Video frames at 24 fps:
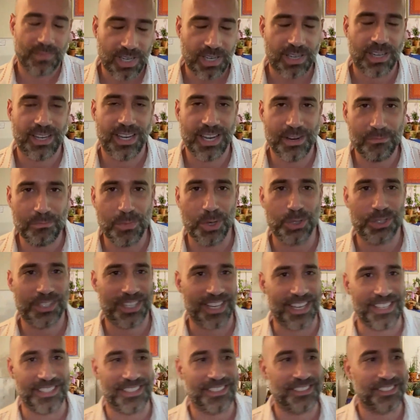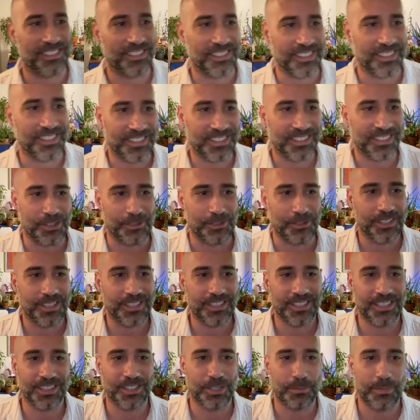In most cases, at least. So
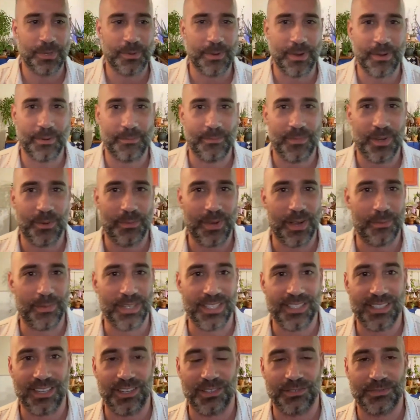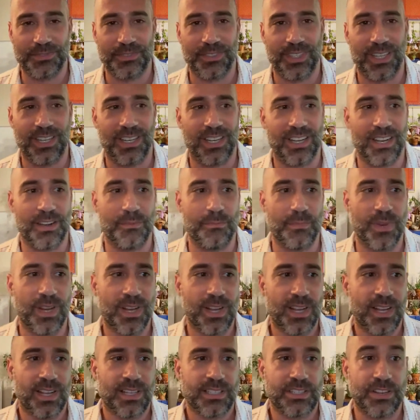a little bit about myself.
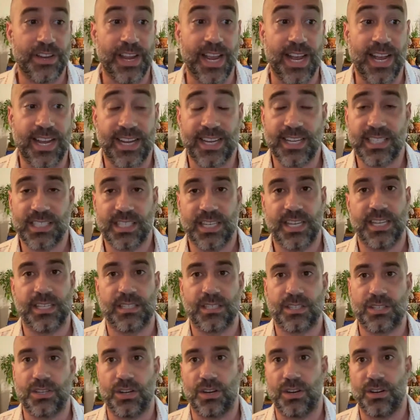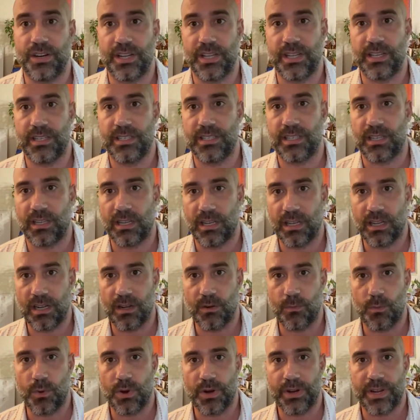So yeah, I actually started
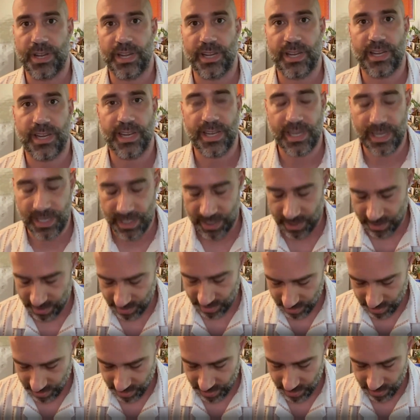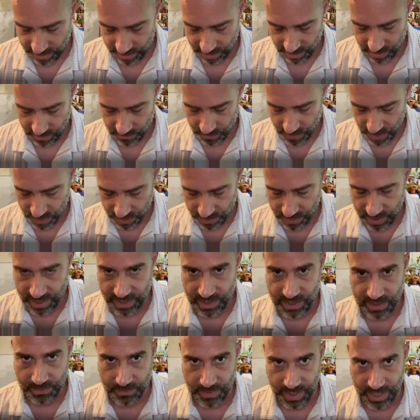working in the community
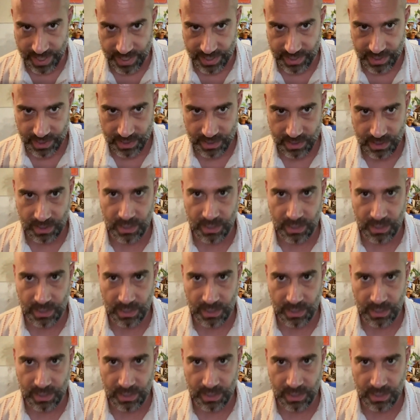space